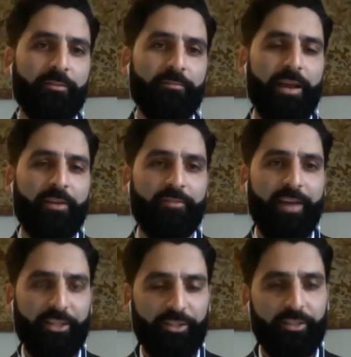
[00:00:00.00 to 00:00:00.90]
Plan of
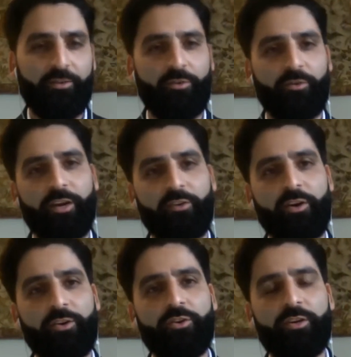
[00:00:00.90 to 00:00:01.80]
Action, or
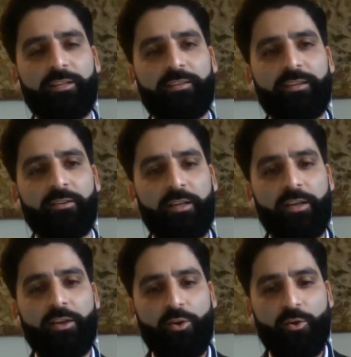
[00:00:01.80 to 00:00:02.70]
Iran nuclear deal,
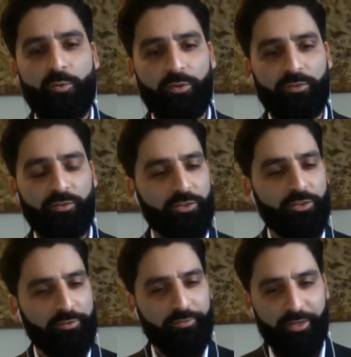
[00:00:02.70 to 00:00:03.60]
was such a
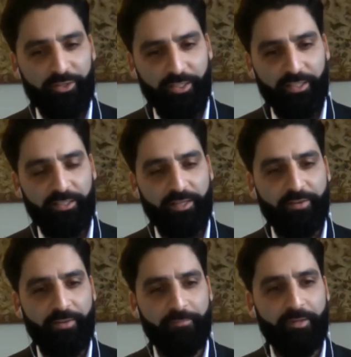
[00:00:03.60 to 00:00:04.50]
refreshing
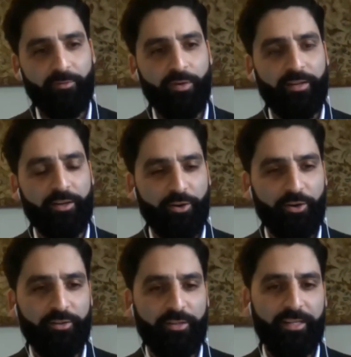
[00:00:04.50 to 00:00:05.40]
development when it
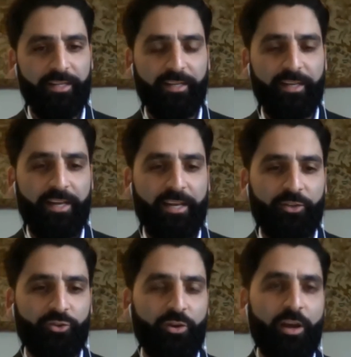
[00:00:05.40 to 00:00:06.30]
occurred in
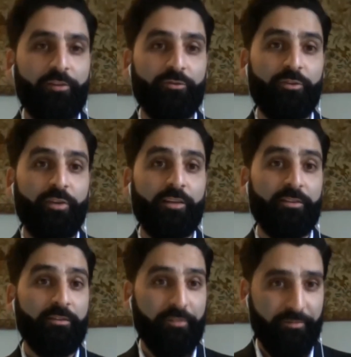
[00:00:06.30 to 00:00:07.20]
July of
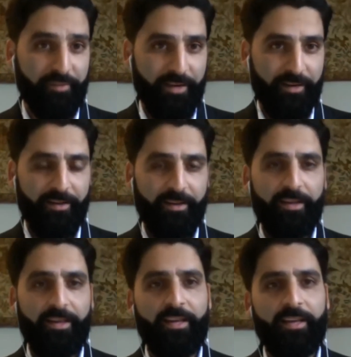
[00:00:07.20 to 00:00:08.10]
2015.
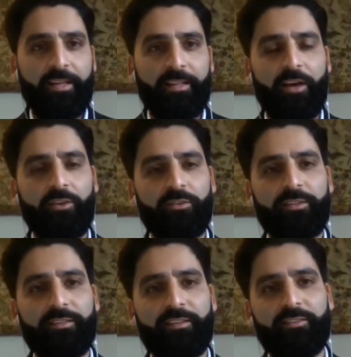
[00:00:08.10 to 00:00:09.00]
Now,
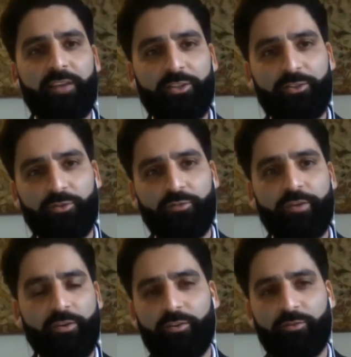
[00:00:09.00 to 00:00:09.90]
the discussions over
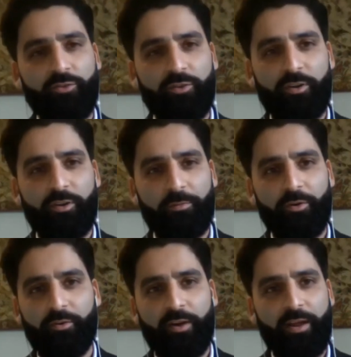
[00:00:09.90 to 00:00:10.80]
Iran's nuclear
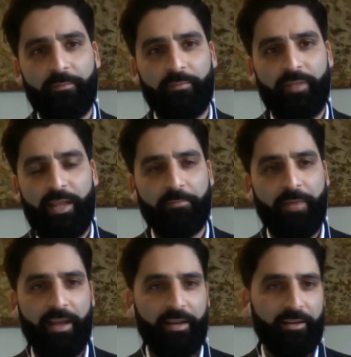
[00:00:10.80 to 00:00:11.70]
program date
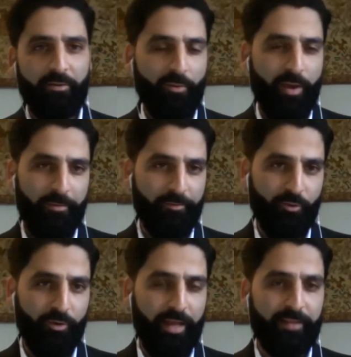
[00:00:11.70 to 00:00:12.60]
back way before that,